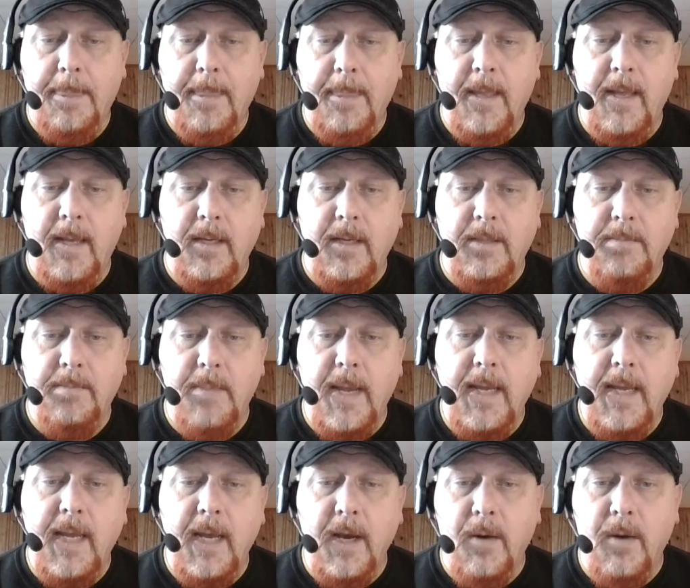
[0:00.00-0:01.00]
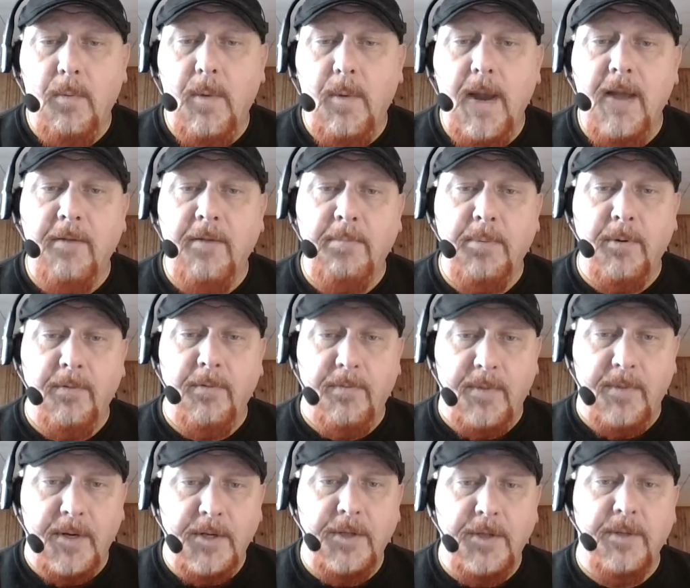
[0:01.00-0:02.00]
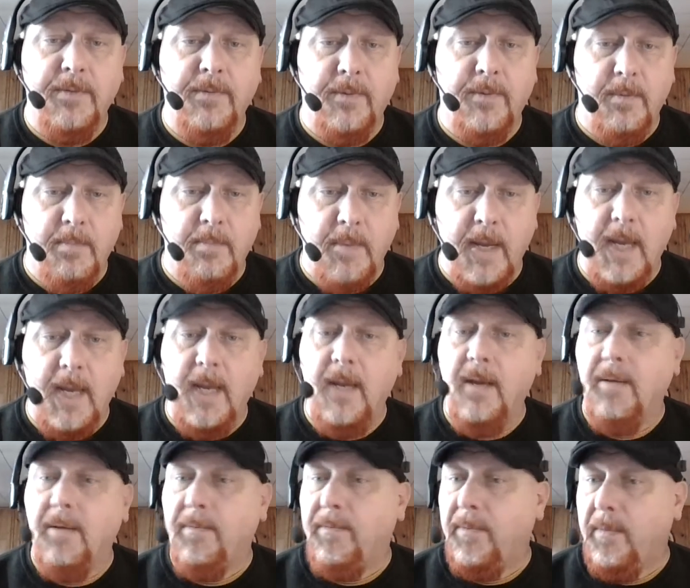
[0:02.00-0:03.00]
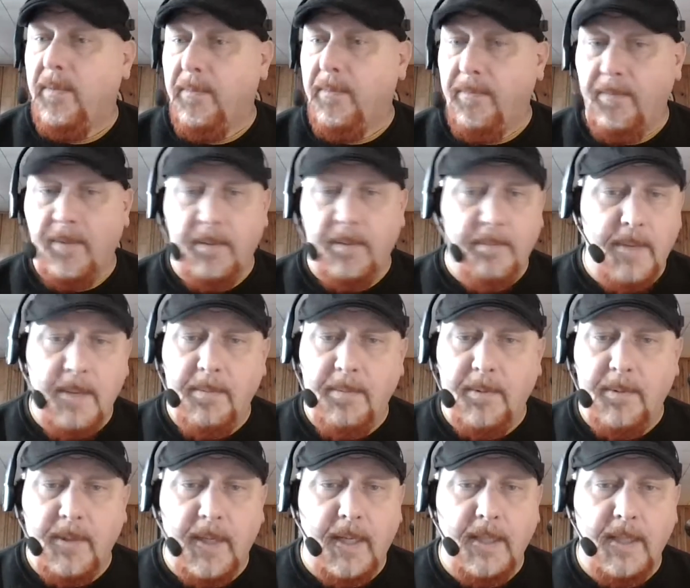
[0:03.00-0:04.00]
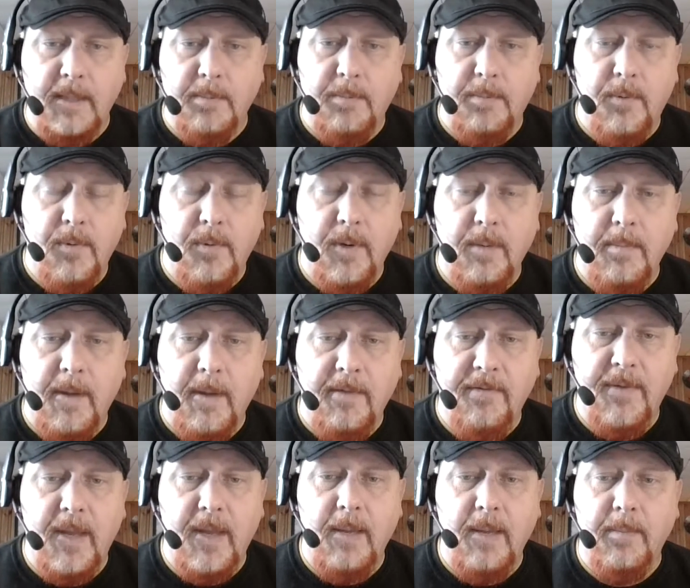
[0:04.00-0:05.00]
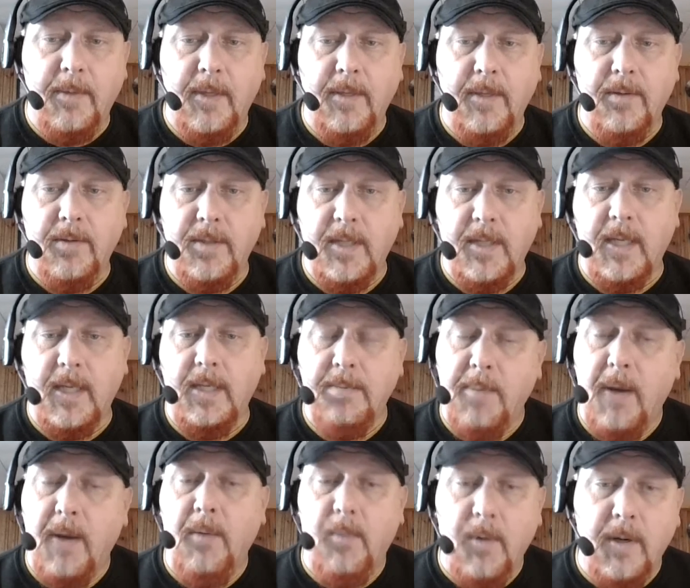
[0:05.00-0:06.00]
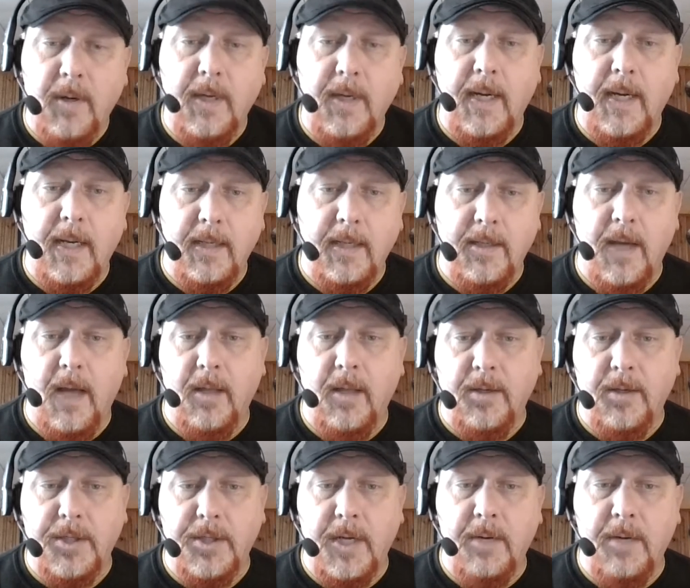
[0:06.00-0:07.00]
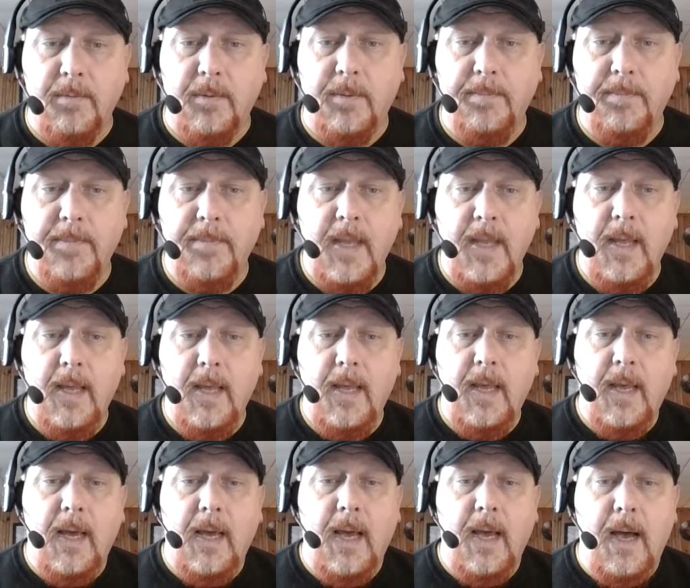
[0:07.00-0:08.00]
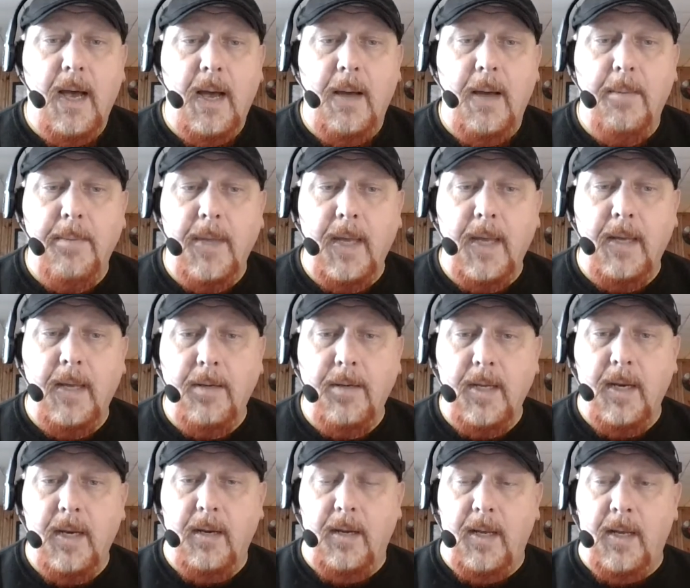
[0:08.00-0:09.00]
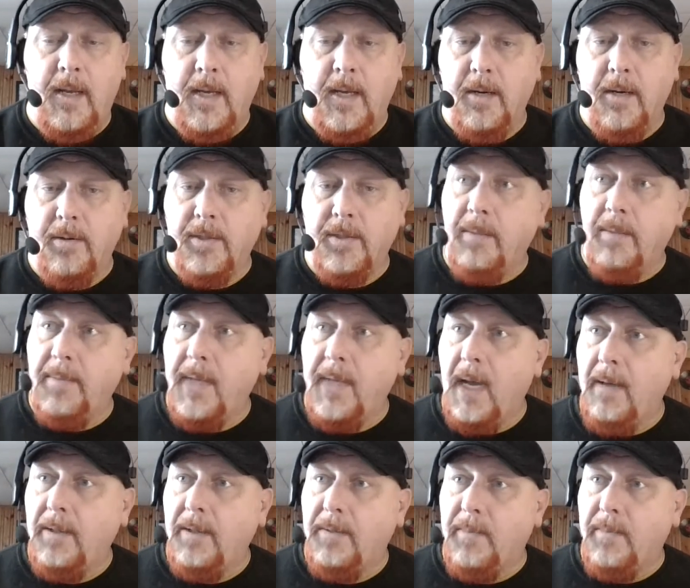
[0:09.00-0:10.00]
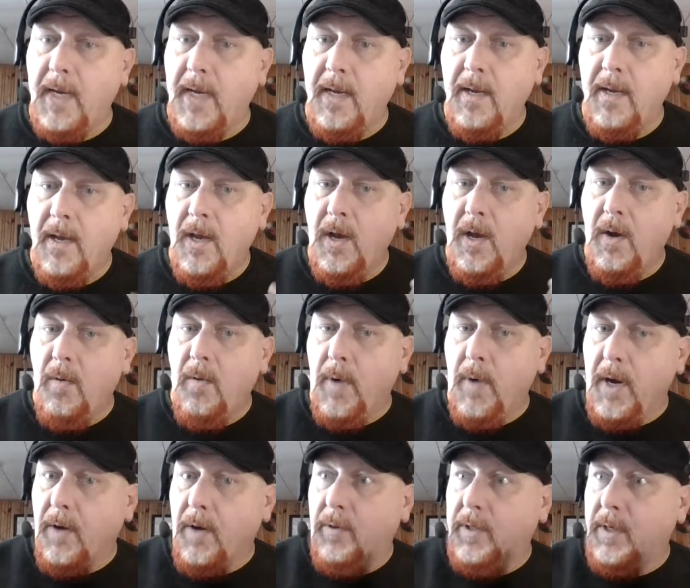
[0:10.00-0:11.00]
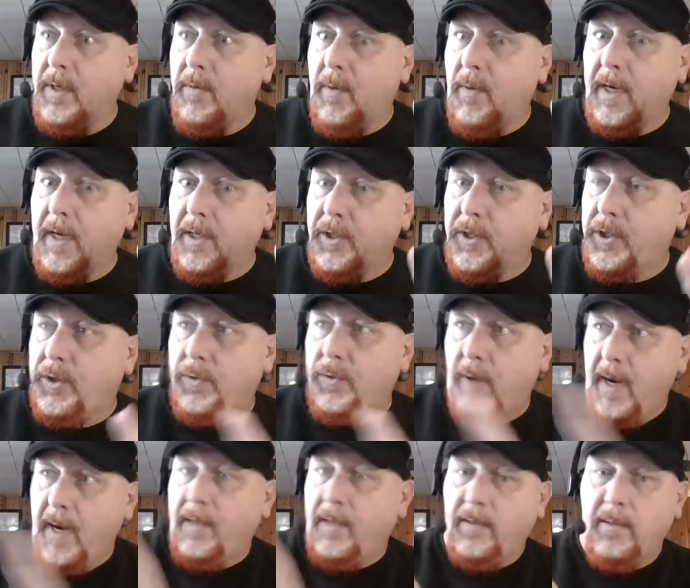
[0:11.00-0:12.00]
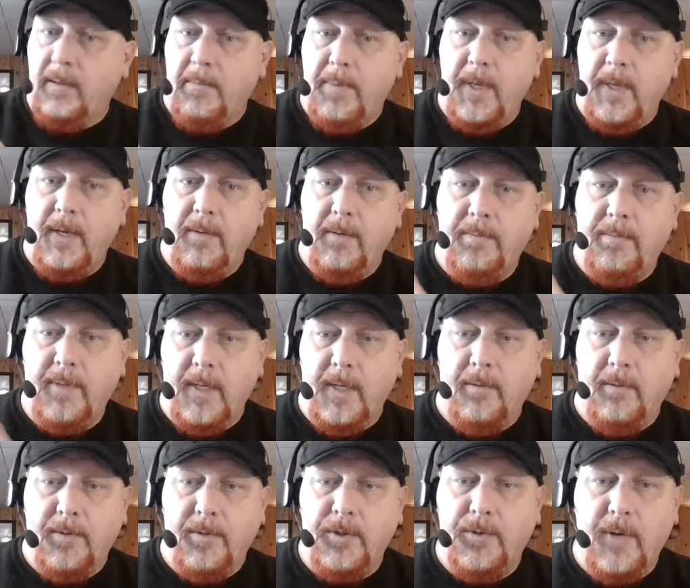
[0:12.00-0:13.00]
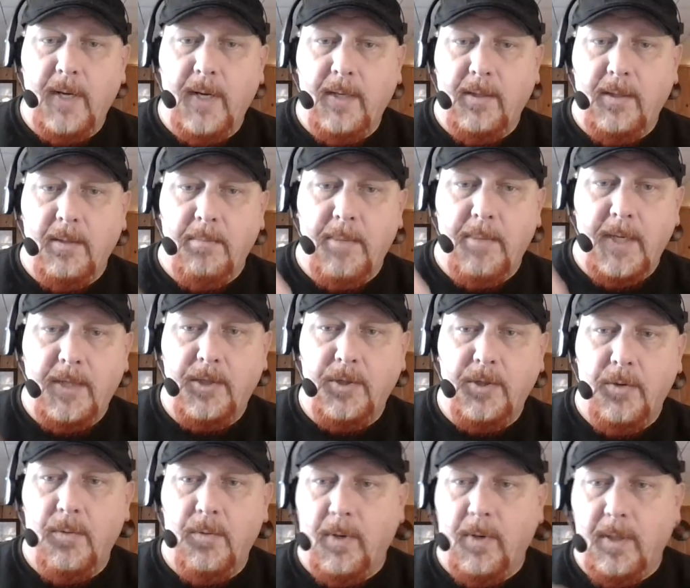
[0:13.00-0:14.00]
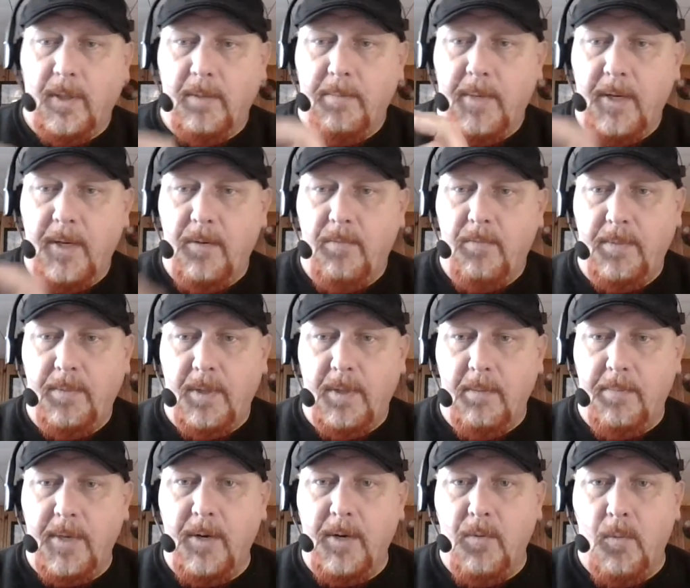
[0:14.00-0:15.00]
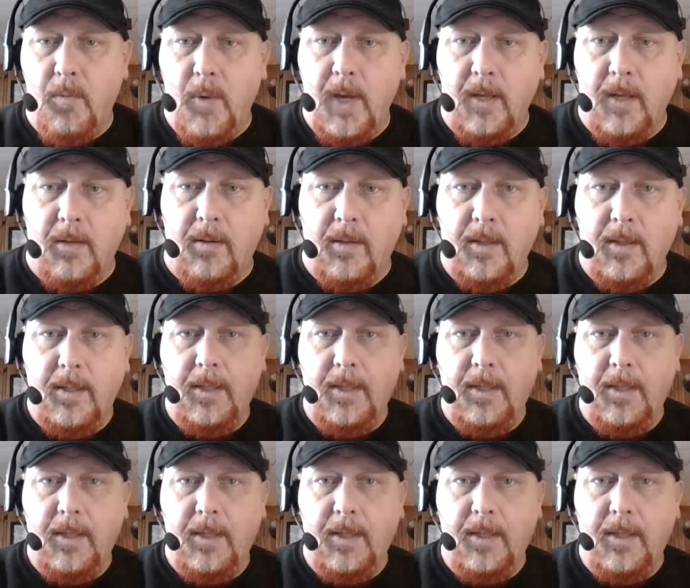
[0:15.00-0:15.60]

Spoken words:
He's making a way of provision for me and from the people that I support, my family, those things, by working at Dollar General. And sometimes we only want to strike the big, strike the big score, the big will.